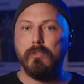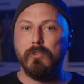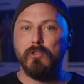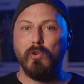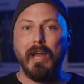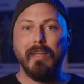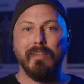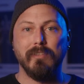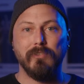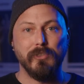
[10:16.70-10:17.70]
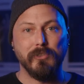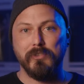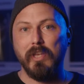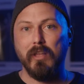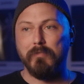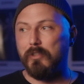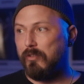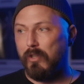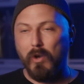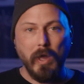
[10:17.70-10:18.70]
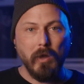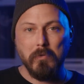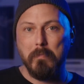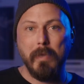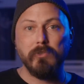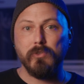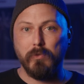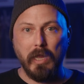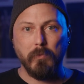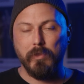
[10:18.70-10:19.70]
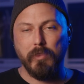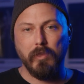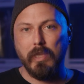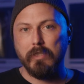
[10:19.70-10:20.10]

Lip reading: is to try this yourself. Just go out and mess around with it.